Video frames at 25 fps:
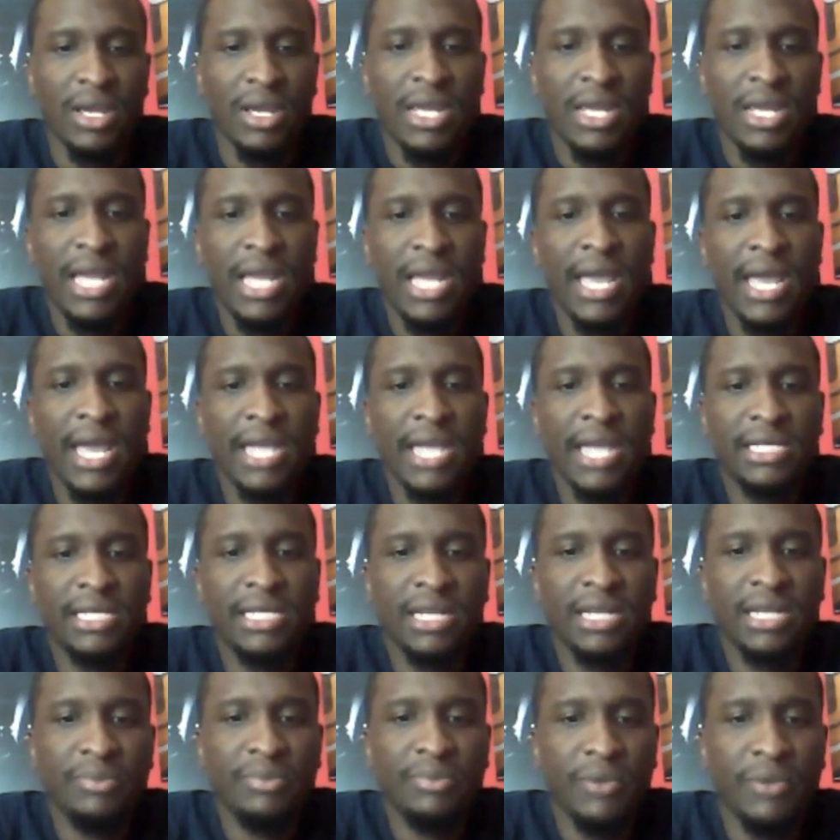he had
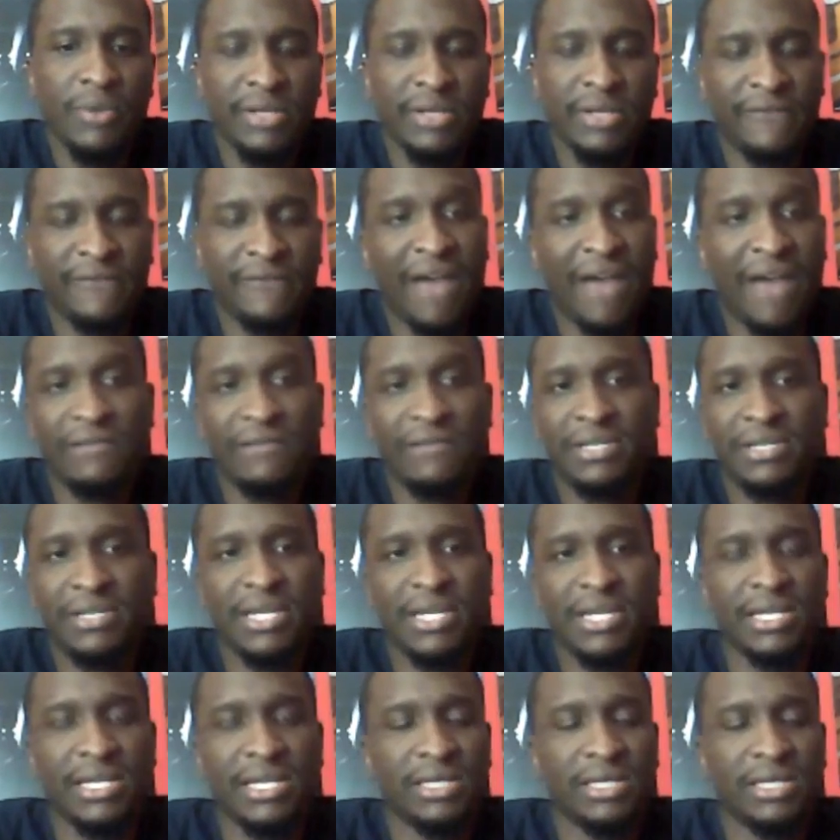18 points, 5
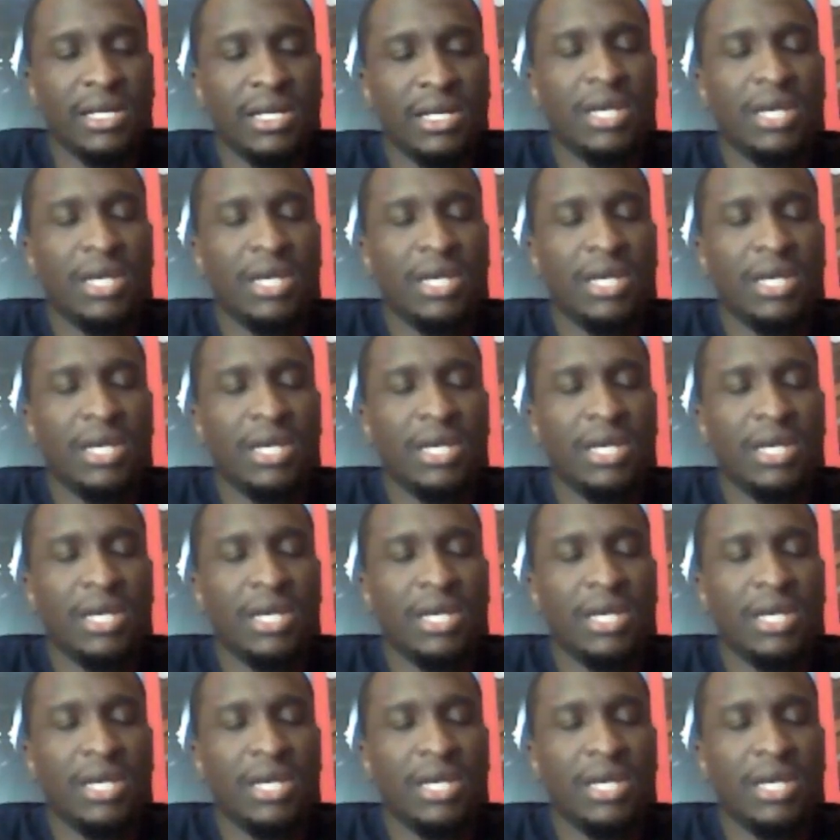assists.